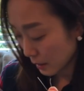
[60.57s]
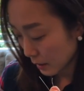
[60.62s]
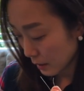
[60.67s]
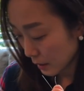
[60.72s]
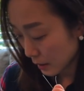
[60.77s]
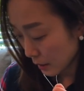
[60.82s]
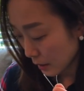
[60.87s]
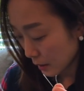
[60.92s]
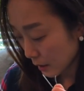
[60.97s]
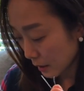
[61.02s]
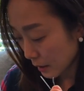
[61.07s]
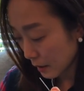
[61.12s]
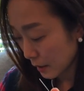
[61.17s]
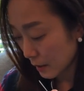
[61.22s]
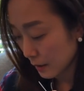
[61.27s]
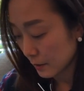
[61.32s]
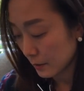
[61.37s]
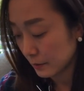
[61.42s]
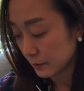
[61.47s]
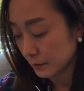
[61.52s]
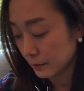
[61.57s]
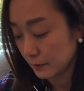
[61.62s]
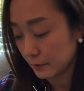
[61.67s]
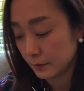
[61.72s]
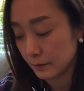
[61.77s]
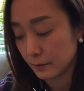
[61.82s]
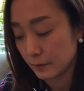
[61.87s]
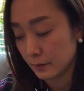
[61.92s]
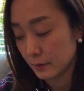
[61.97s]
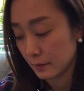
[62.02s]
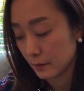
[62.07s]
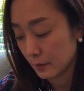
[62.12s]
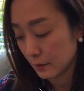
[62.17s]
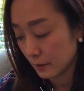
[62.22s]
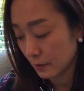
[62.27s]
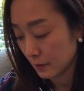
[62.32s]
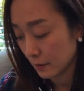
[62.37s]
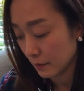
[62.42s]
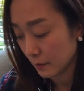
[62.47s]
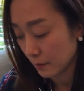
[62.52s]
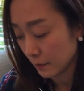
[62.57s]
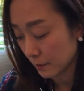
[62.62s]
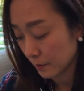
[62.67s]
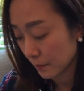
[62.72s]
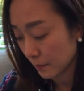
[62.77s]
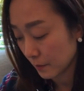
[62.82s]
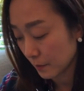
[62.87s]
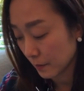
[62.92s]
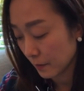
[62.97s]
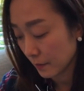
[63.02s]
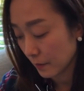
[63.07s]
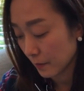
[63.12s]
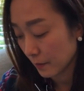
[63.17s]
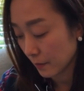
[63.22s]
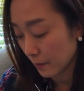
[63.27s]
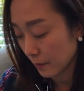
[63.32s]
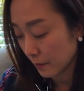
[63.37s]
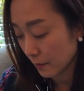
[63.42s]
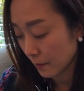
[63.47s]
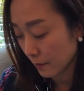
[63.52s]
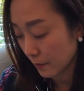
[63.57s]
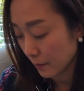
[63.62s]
No one is speaking in this clip.